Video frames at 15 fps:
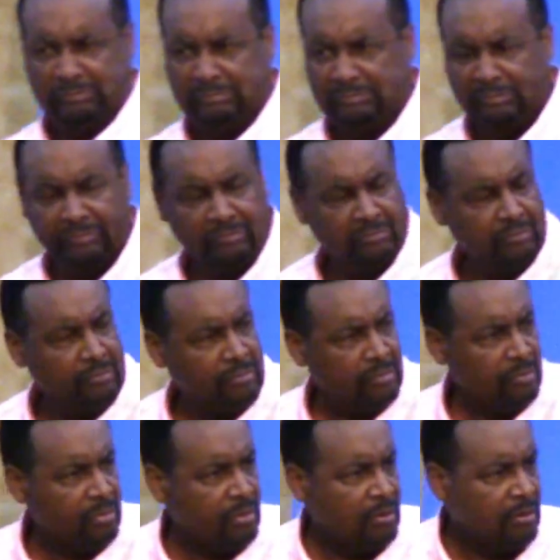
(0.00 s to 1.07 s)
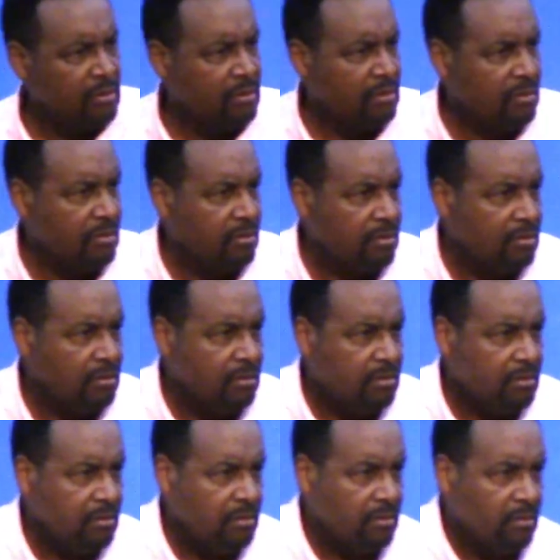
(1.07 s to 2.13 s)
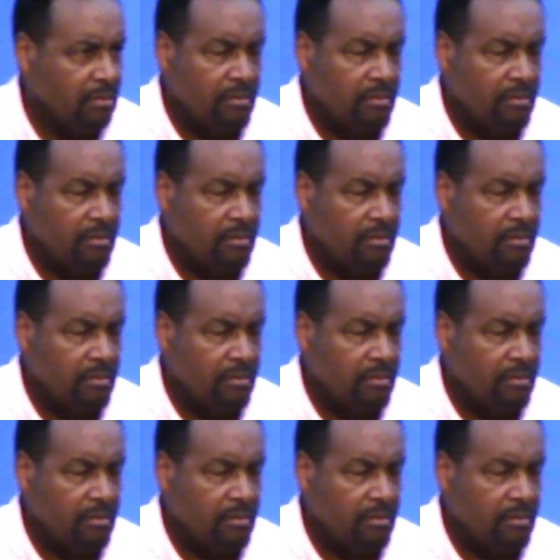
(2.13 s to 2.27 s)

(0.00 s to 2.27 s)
Nobody speaks.